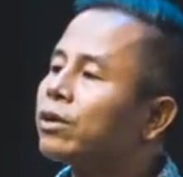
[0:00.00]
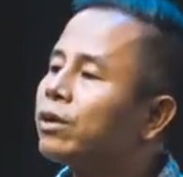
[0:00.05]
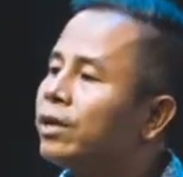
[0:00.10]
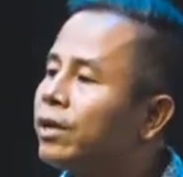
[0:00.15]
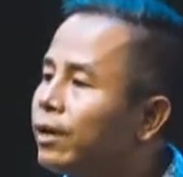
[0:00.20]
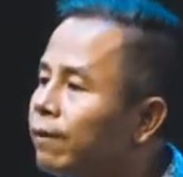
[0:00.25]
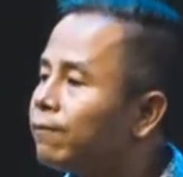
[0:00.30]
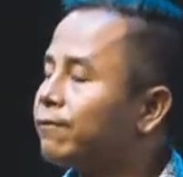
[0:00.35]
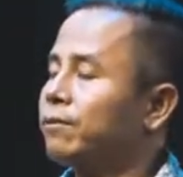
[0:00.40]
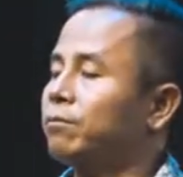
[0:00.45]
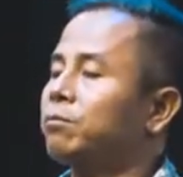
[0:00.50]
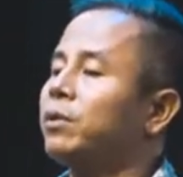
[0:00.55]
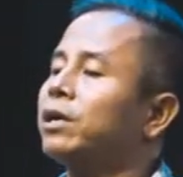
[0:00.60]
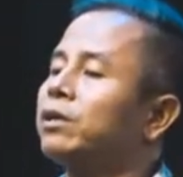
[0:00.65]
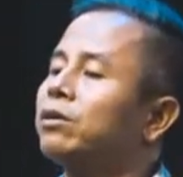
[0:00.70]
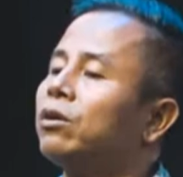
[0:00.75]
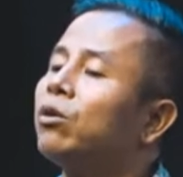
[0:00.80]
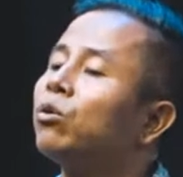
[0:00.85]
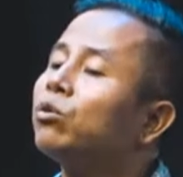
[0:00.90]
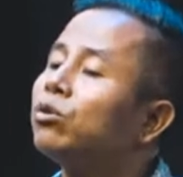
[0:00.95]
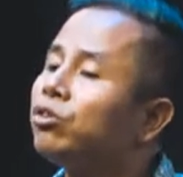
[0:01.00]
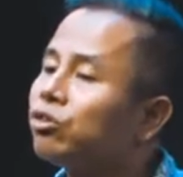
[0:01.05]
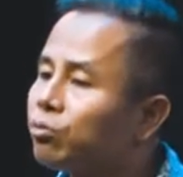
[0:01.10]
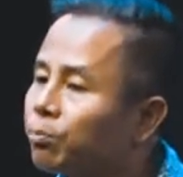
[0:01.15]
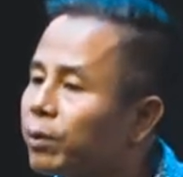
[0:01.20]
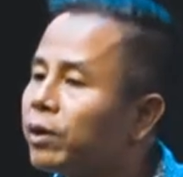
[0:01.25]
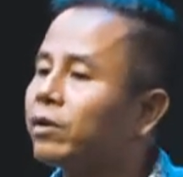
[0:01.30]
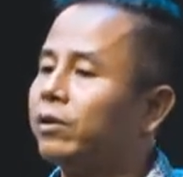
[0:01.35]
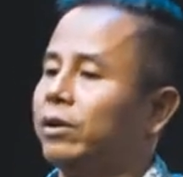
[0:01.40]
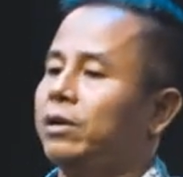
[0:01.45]
the gift by the Holy
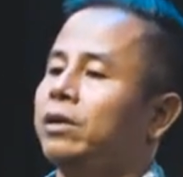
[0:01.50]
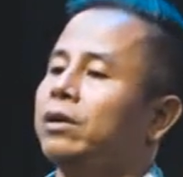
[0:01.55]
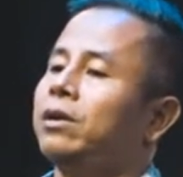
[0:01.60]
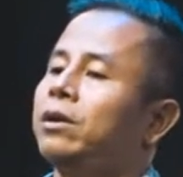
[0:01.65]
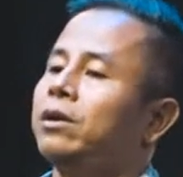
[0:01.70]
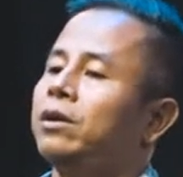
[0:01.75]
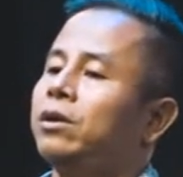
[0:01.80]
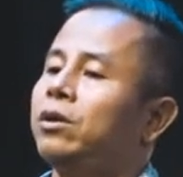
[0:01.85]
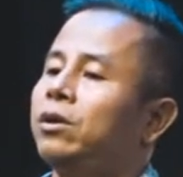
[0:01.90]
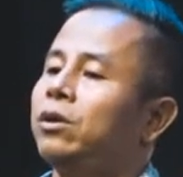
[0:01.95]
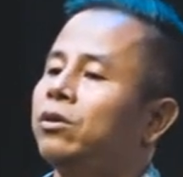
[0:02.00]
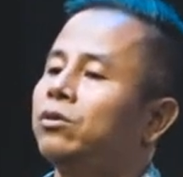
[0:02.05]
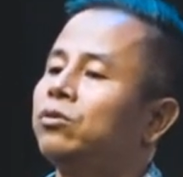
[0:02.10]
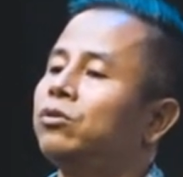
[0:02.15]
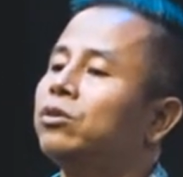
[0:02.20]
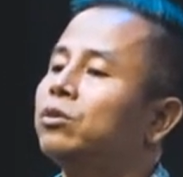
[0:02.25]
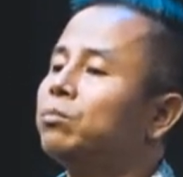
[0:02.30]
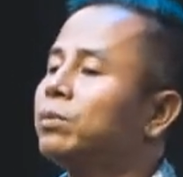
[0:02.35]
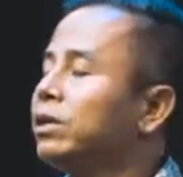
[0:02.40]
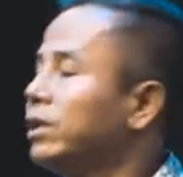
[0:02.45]
Spirit to the